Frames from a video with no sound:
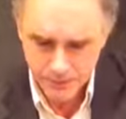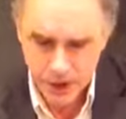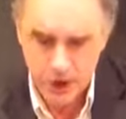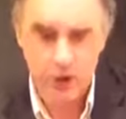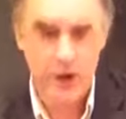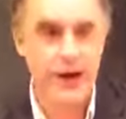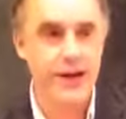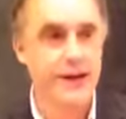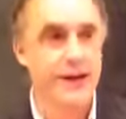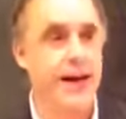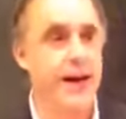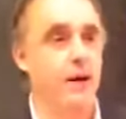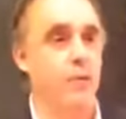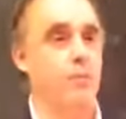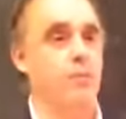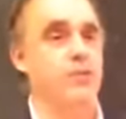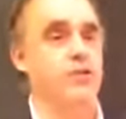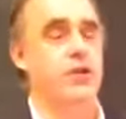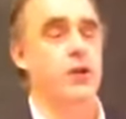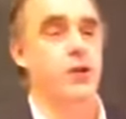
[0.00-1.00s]
All right, now,
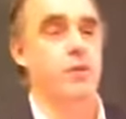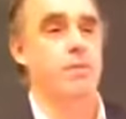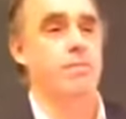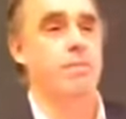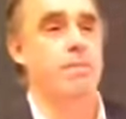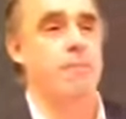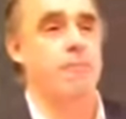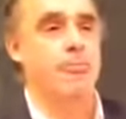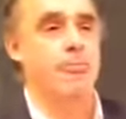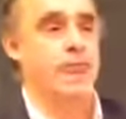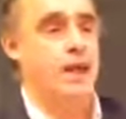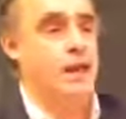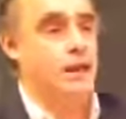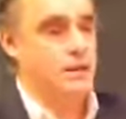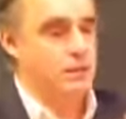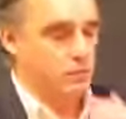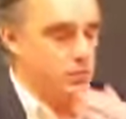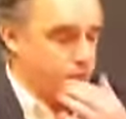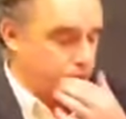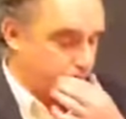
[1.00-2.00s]
so
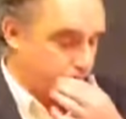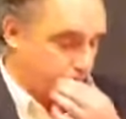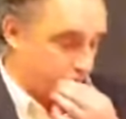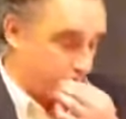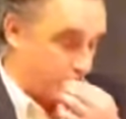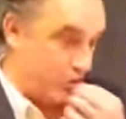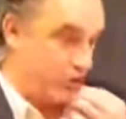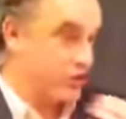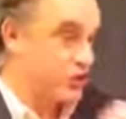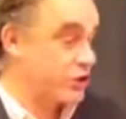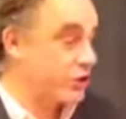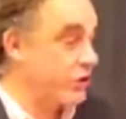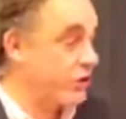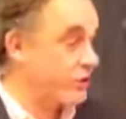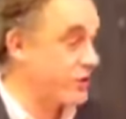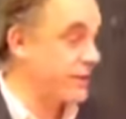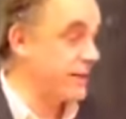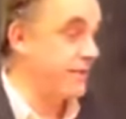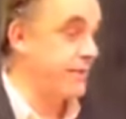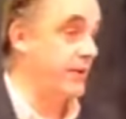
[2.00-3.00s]
I'm going to show
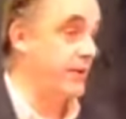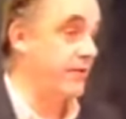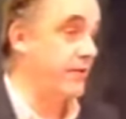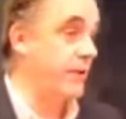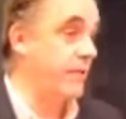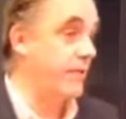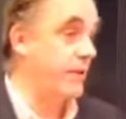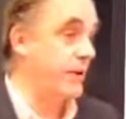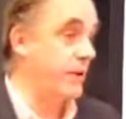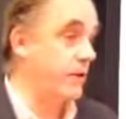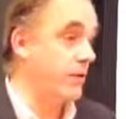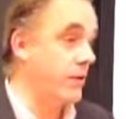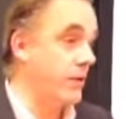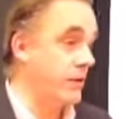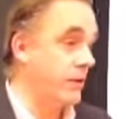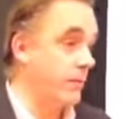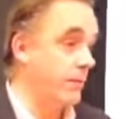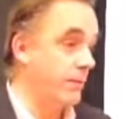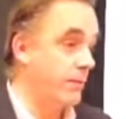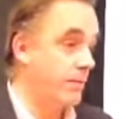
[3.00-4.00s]
you something from
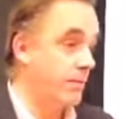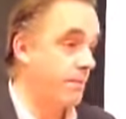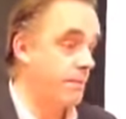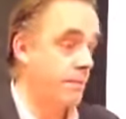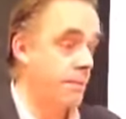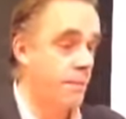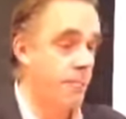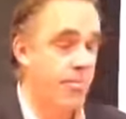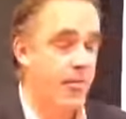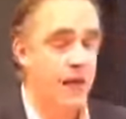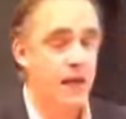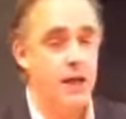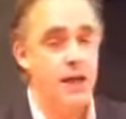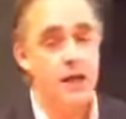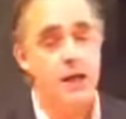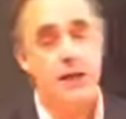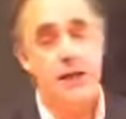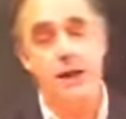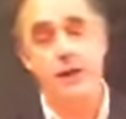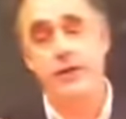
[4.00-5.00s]
Pinocchio.
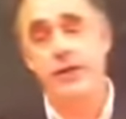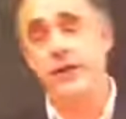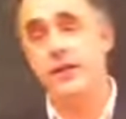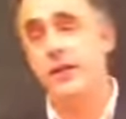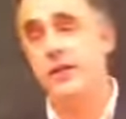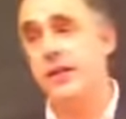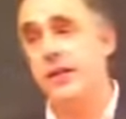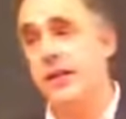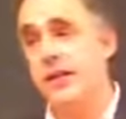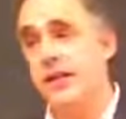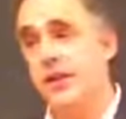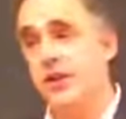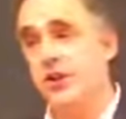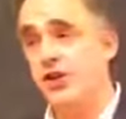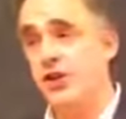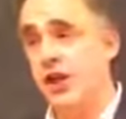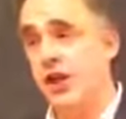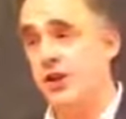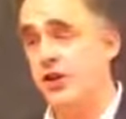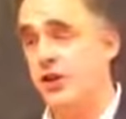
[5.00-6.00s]
Now, this is an
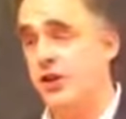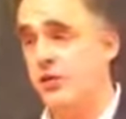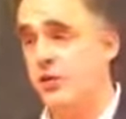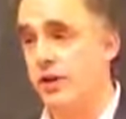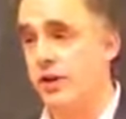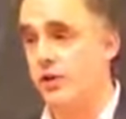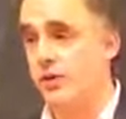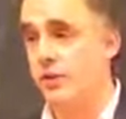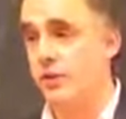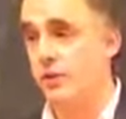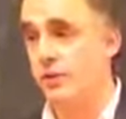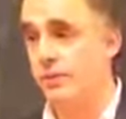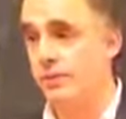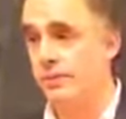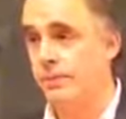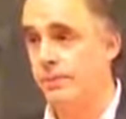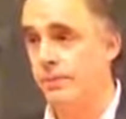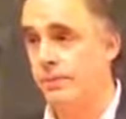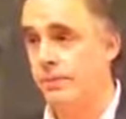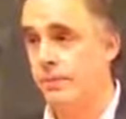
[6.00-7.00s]
initiation ritual.
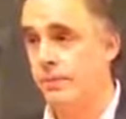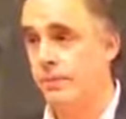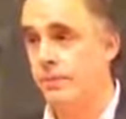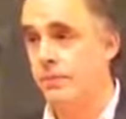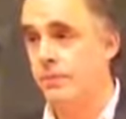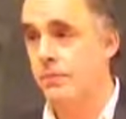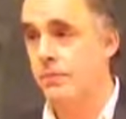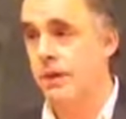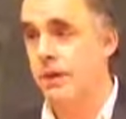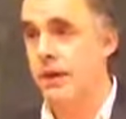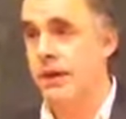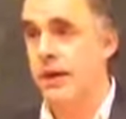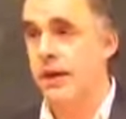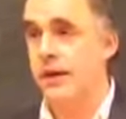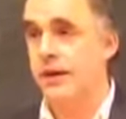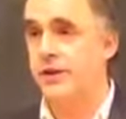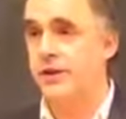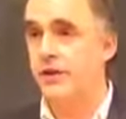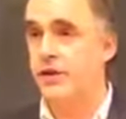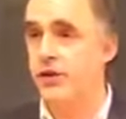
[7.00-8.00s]

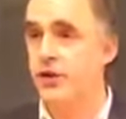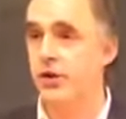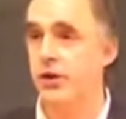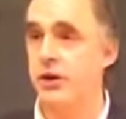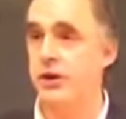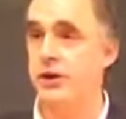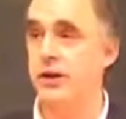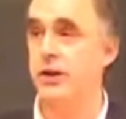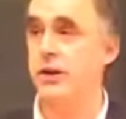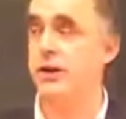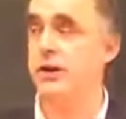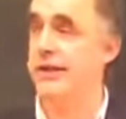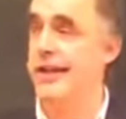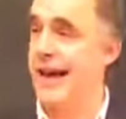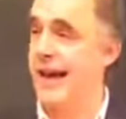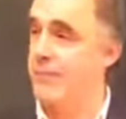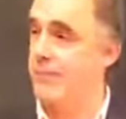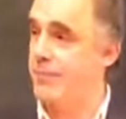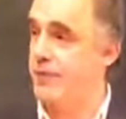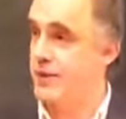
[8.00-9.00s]
It's a journey to the
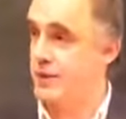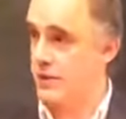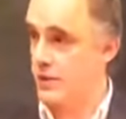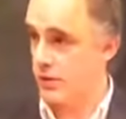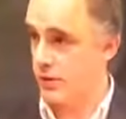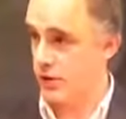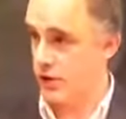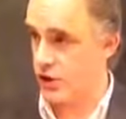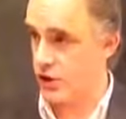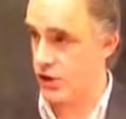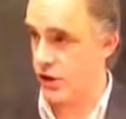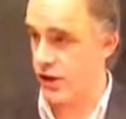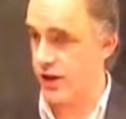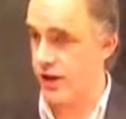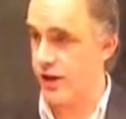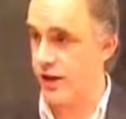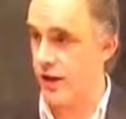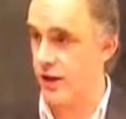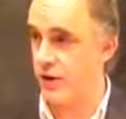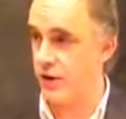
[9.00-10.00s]
depths, so it's a journey
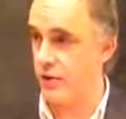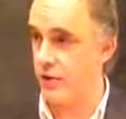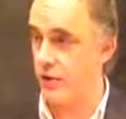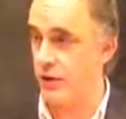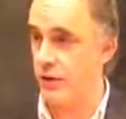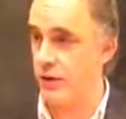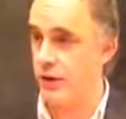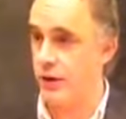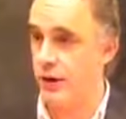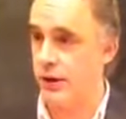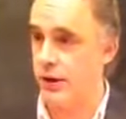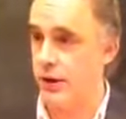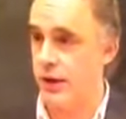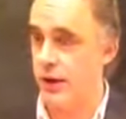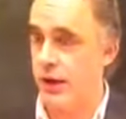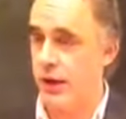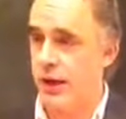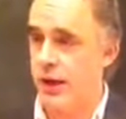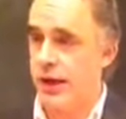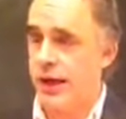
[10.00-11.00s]
to the underworld.
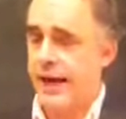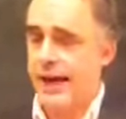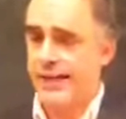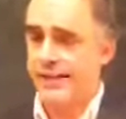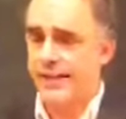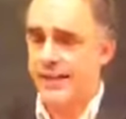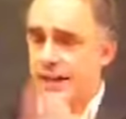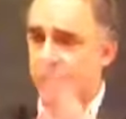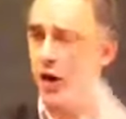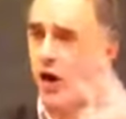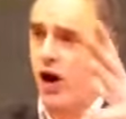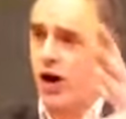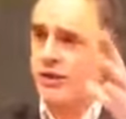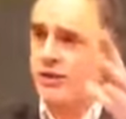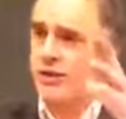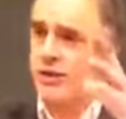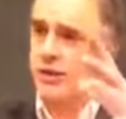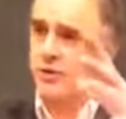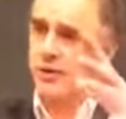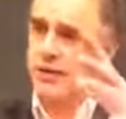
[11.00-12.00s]
It's the
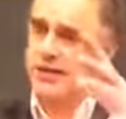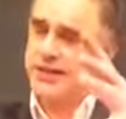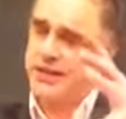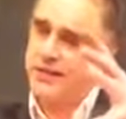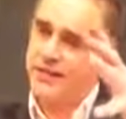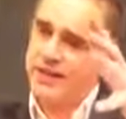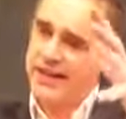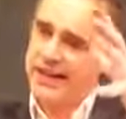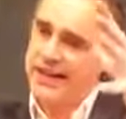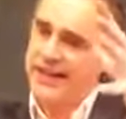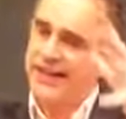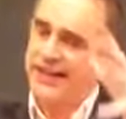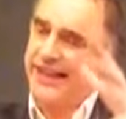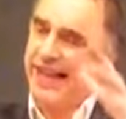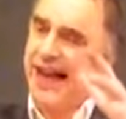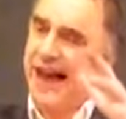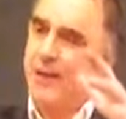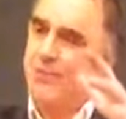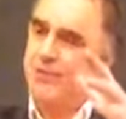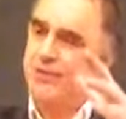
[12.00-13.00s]
consequence of a
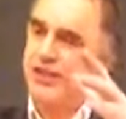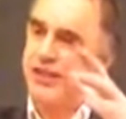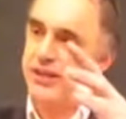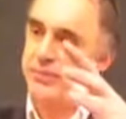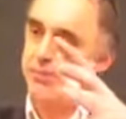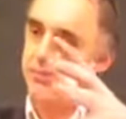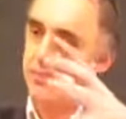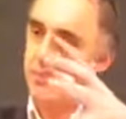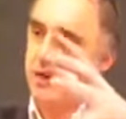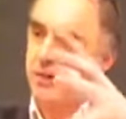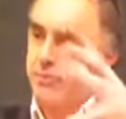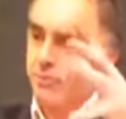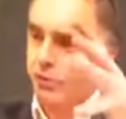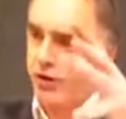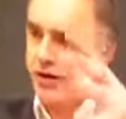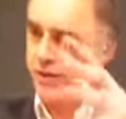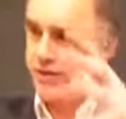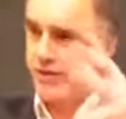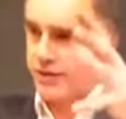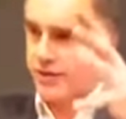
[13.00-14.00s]
collapse in
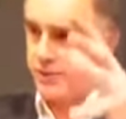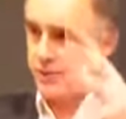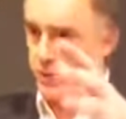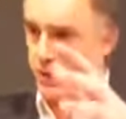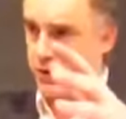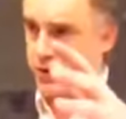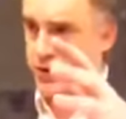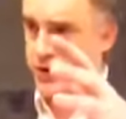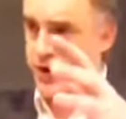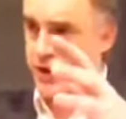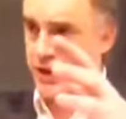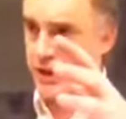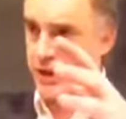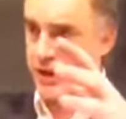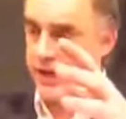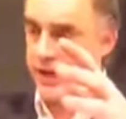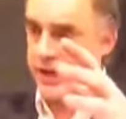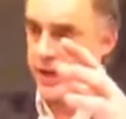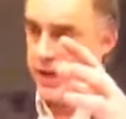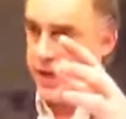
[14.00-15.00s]
previous
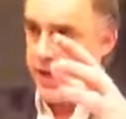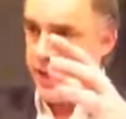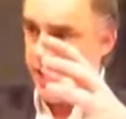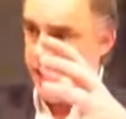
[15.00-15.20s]
personality